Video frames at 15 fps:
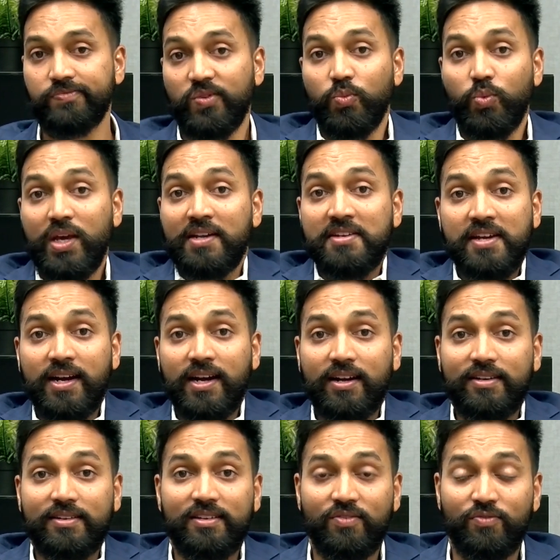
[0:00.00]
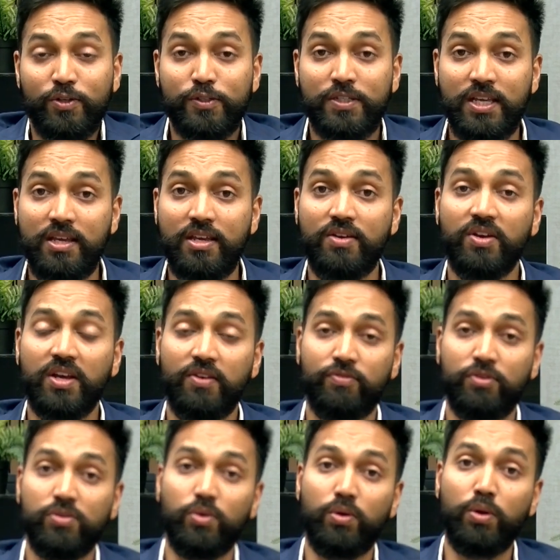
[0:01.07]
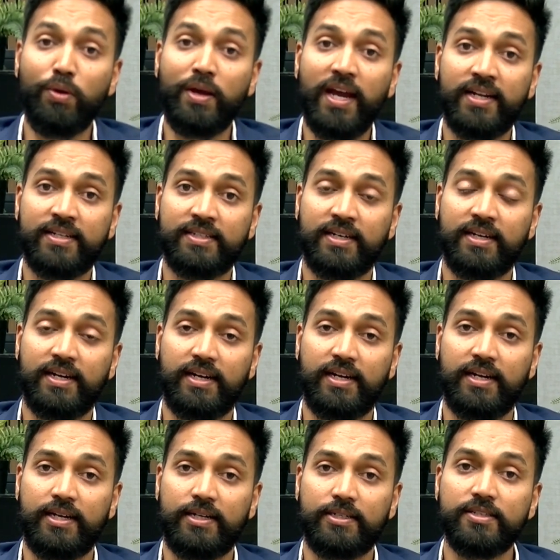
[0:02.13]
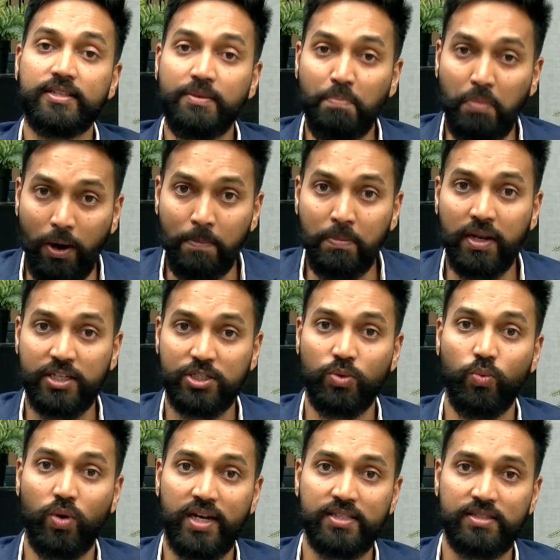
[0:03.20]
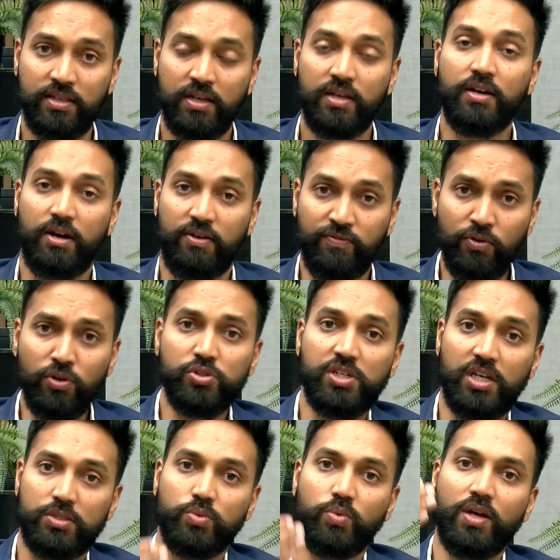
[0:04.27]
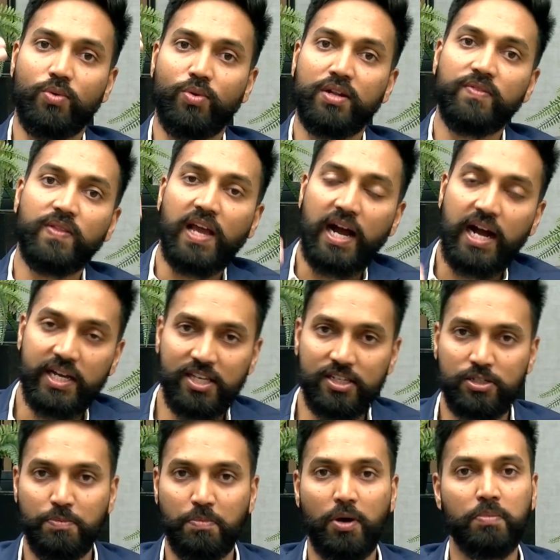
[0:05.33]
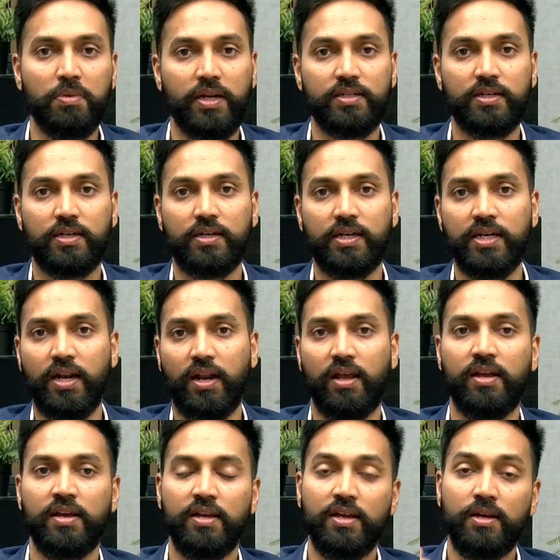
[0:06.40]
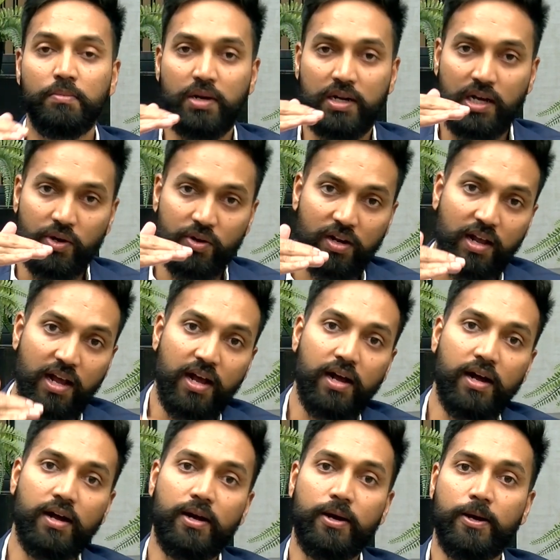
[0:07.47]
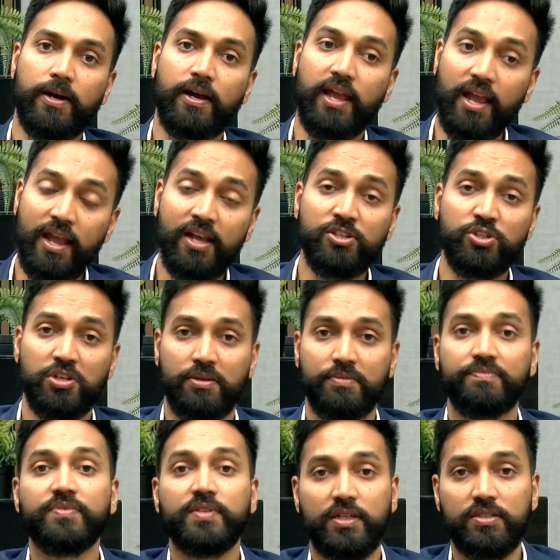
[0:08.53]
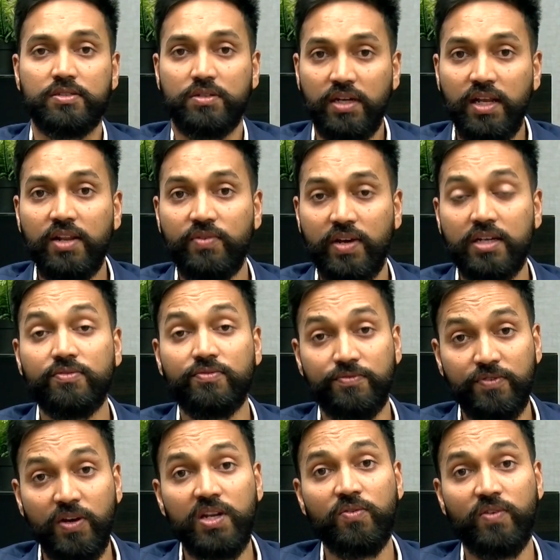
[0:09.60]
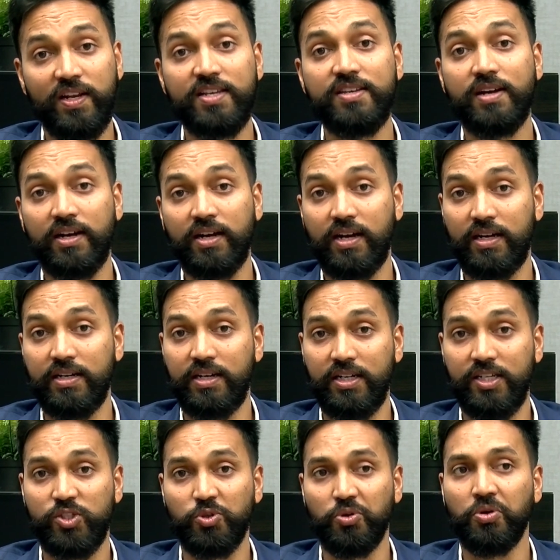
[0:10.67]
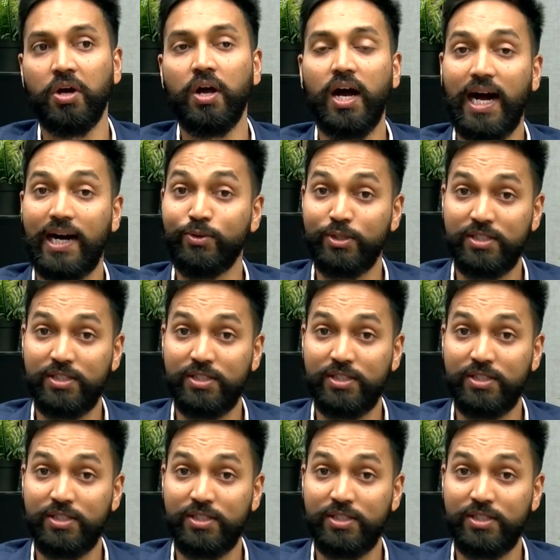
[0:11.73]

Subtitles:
we are young. If you look at the population wise, of course, yes, we are one of the highest populated country, but our age is really, we are very, very young country. So I would